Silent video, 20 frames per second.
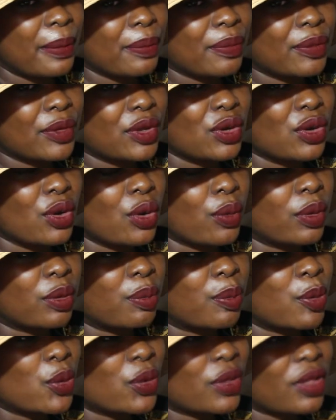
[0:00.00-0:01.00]
You know, with
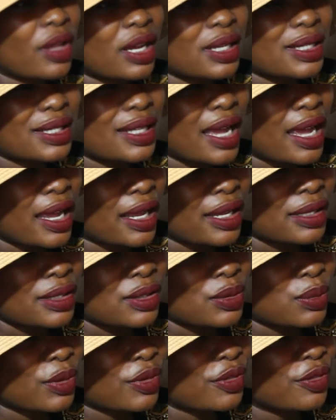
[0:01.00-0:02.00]
both our sides,
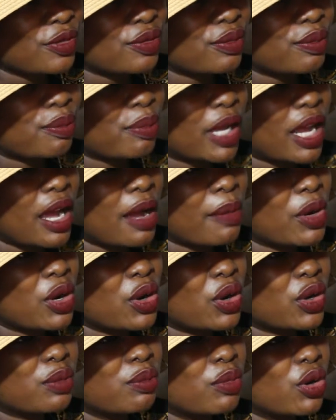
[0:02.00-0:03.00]
we've become a
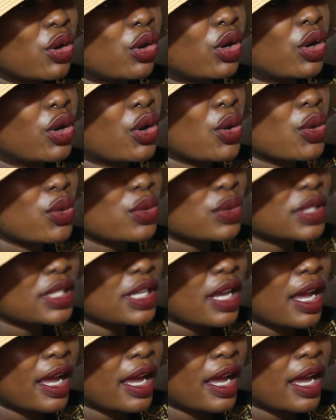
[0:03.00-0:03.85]
lot more closer.